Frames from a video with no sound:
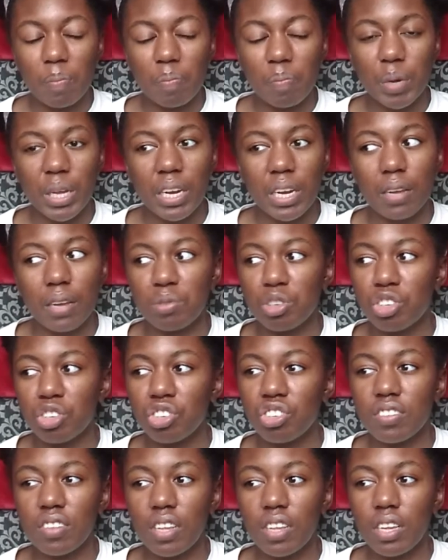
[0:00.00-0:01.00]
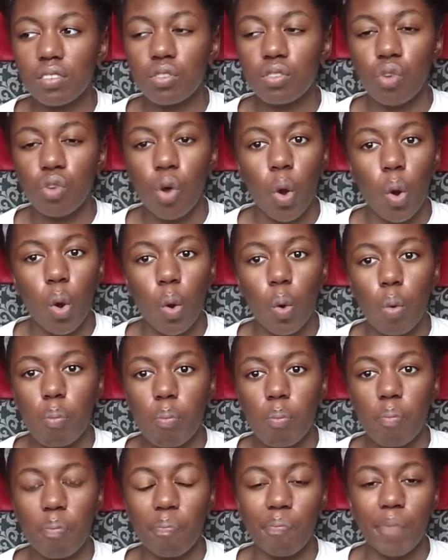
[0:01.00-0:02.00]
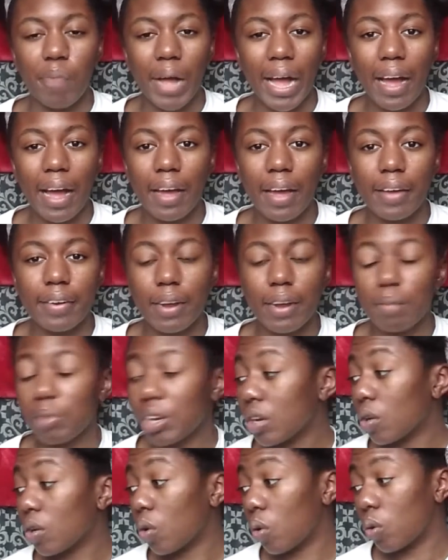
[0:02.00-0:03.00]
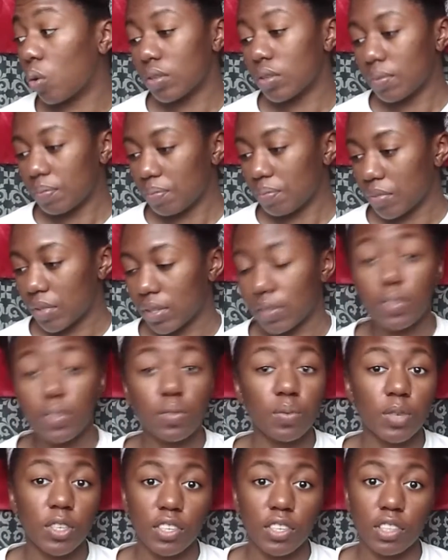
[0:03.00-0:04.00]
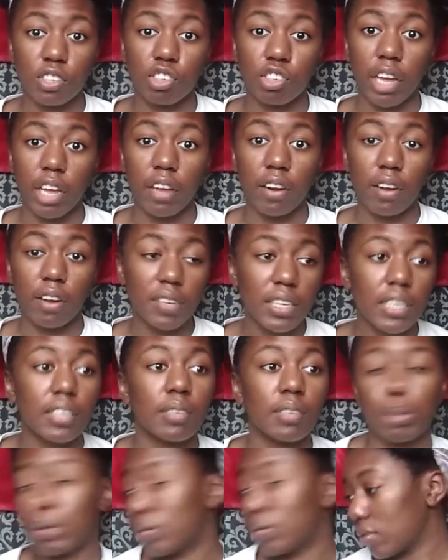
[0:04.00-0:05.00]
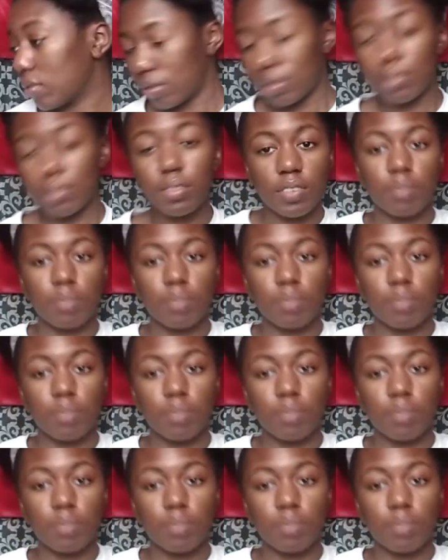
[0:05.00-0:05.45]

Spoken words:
but it was just so bad. I'm getting cold since we took the jacket off. I need to put the